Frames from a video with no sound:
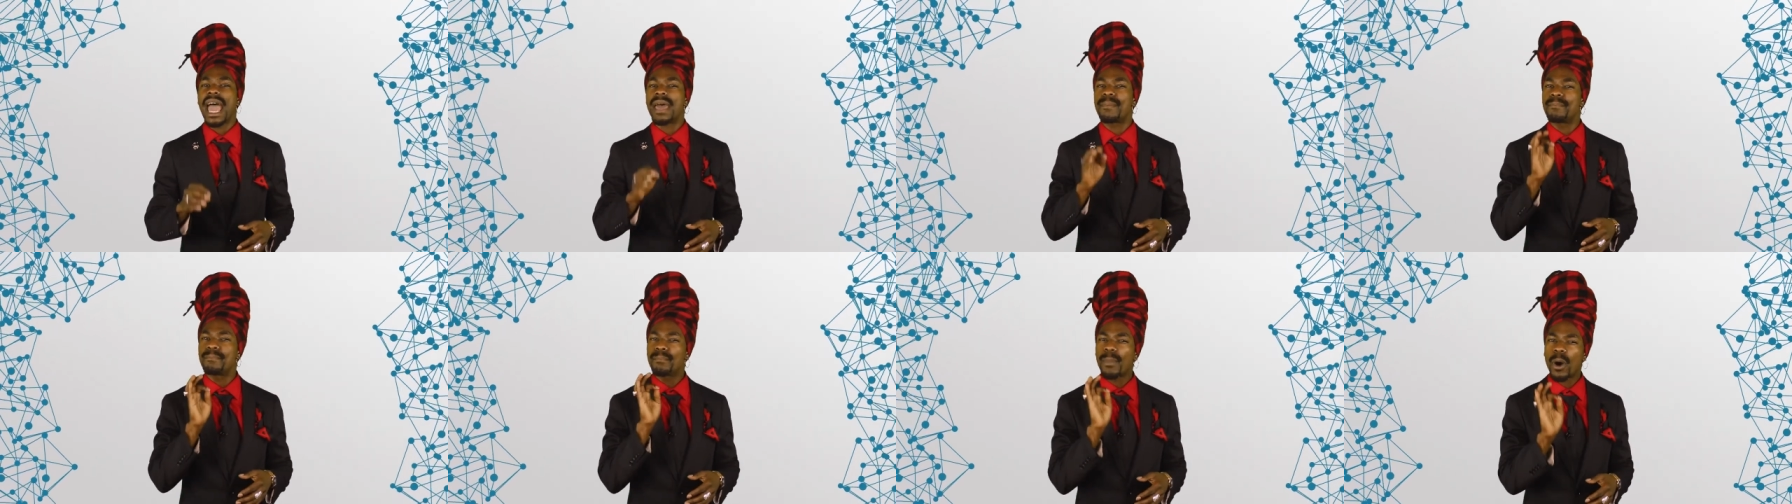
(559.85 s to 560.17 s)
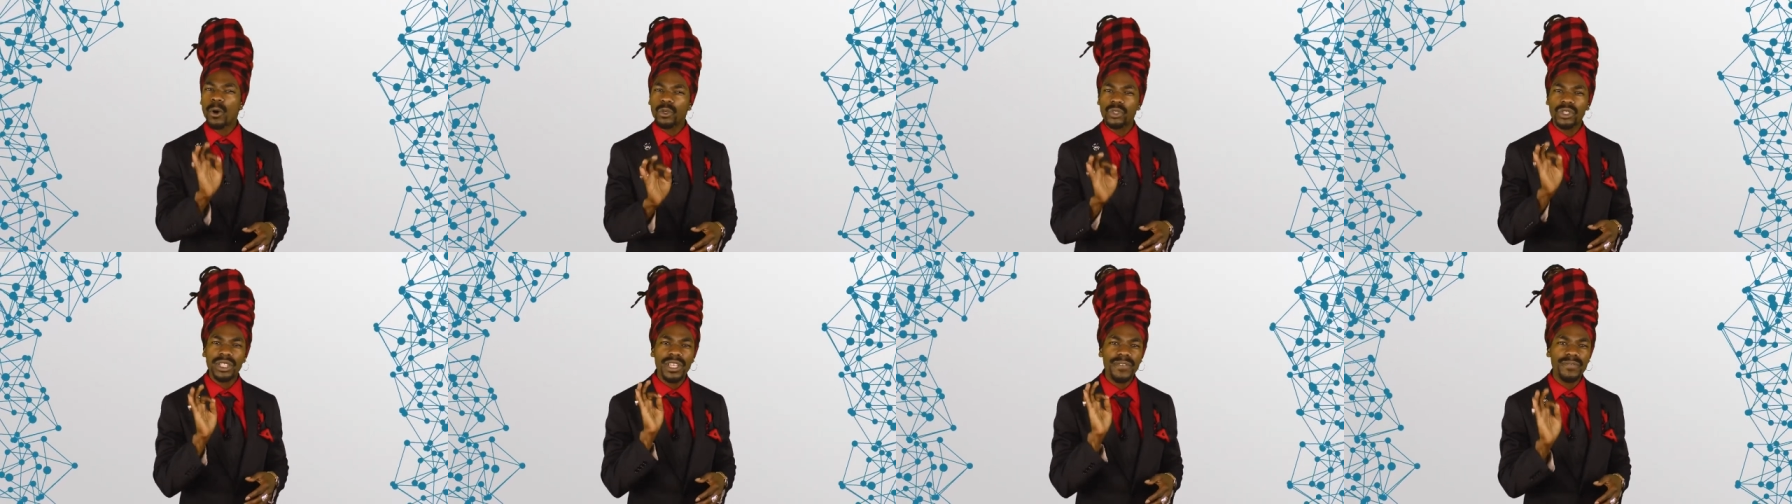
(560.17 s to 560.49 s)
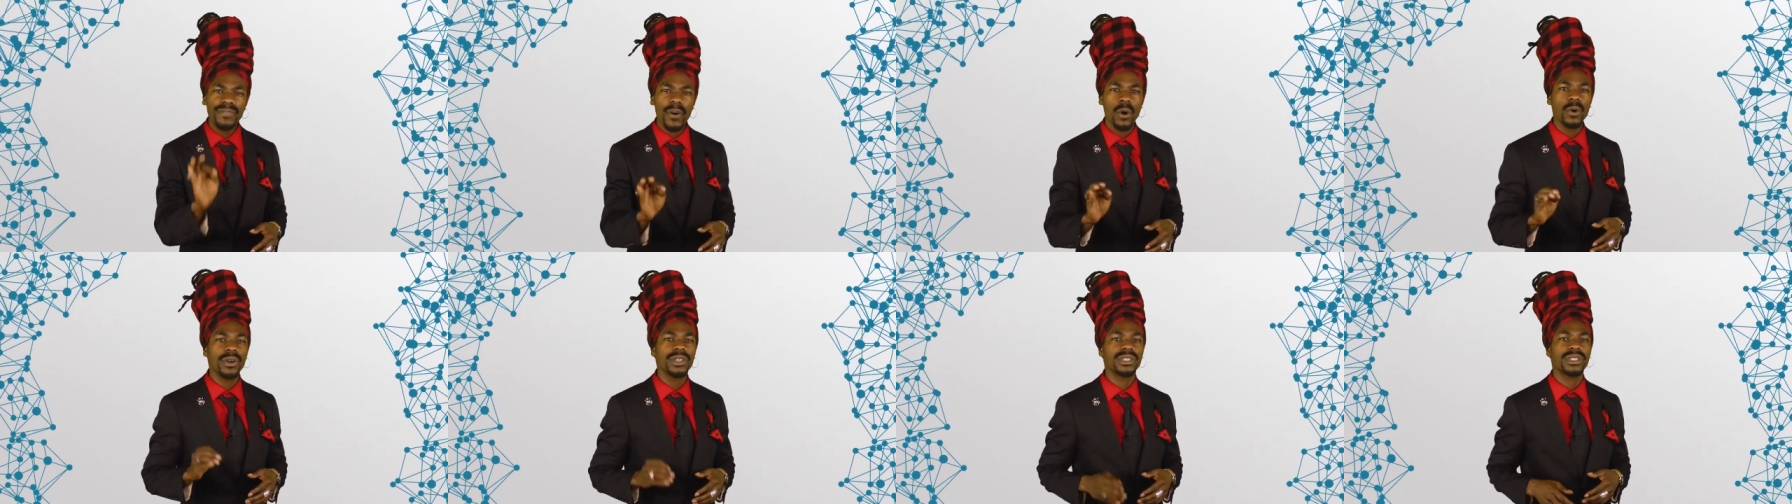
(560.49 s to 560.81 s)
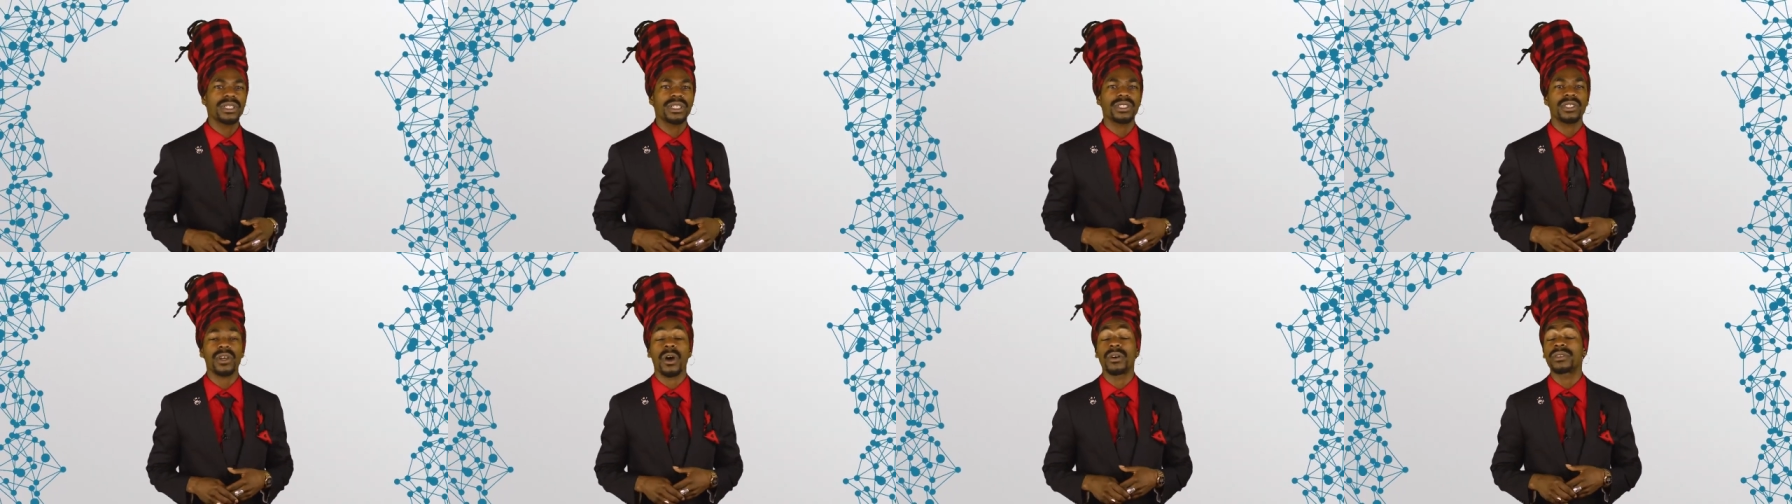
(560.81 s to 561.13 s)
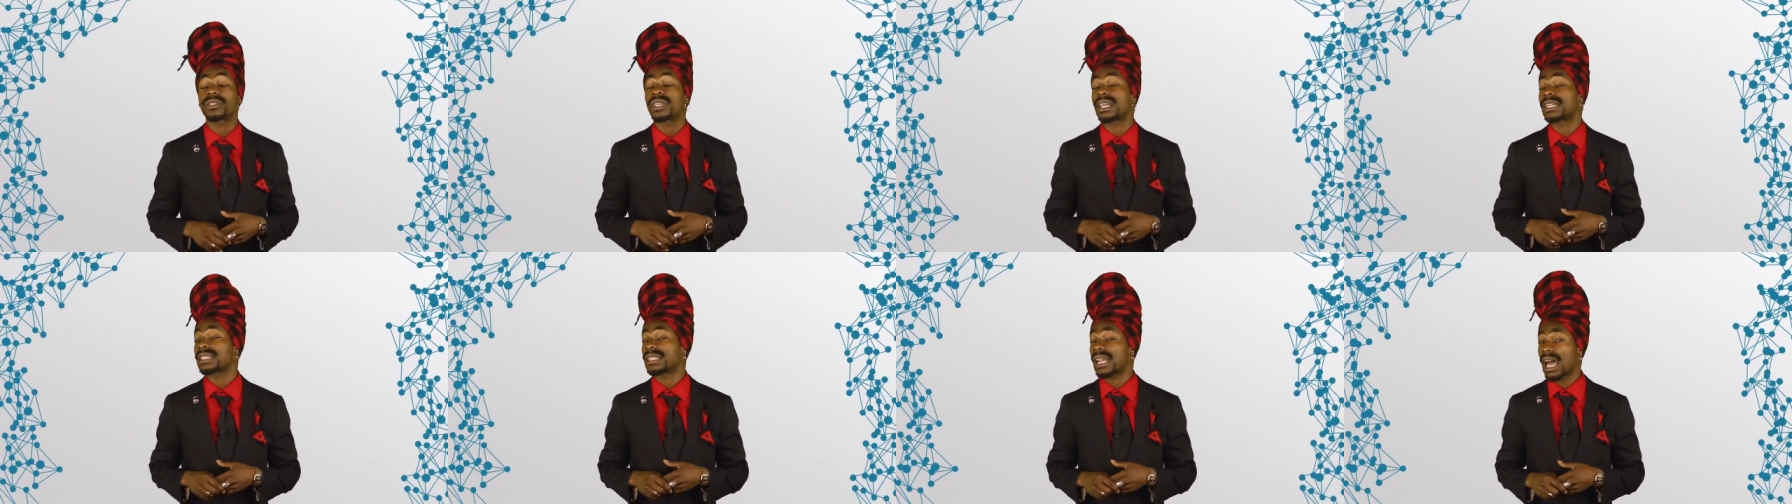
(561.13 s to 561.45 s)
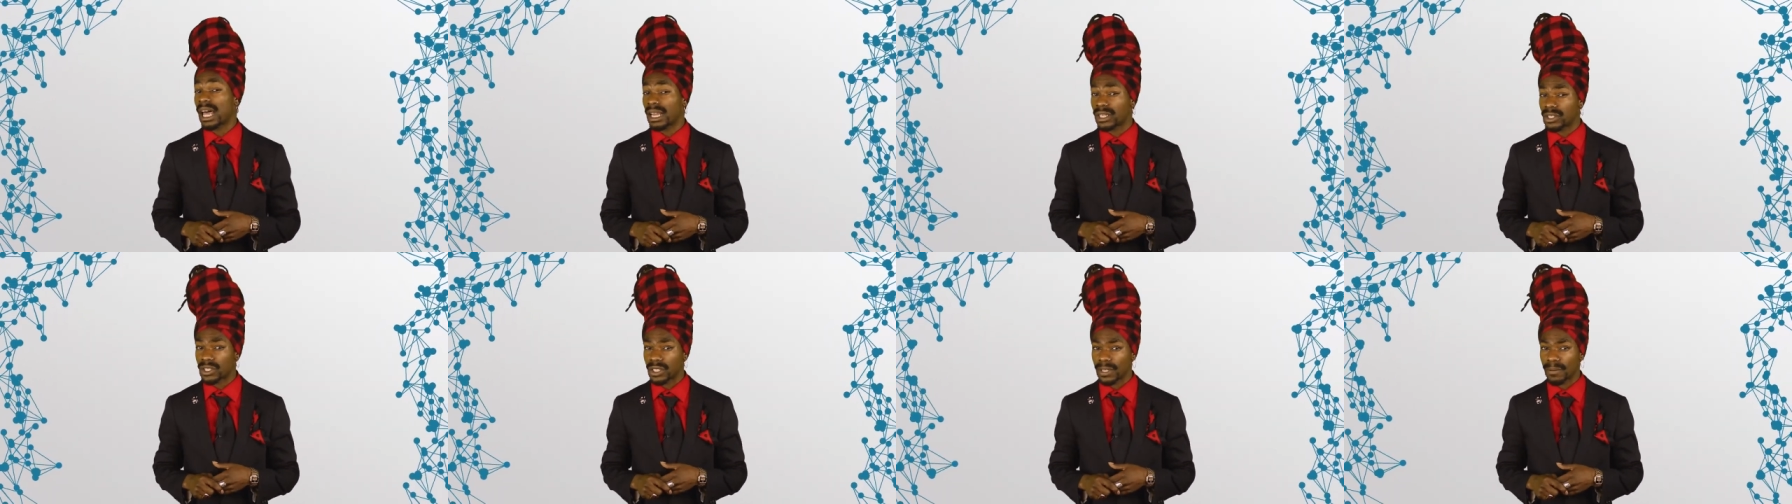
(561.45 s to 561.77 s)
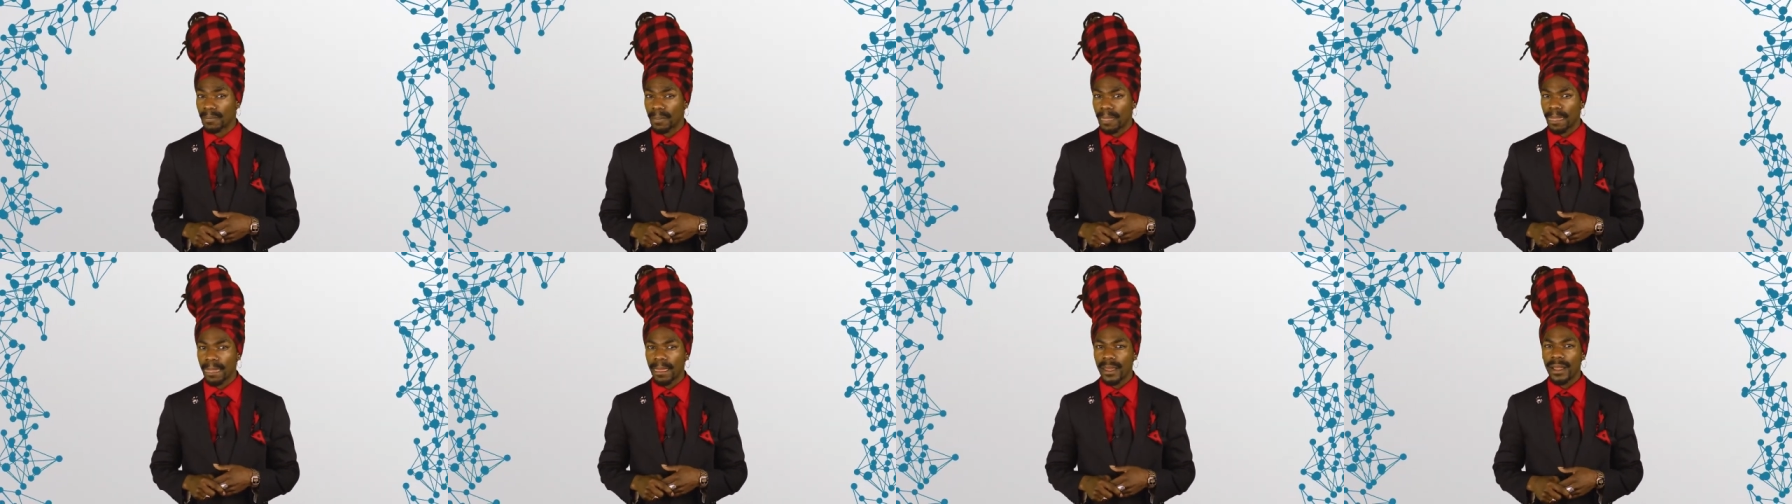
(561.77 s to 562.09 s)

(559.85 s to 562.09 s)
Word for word: and mostly focuses on technology.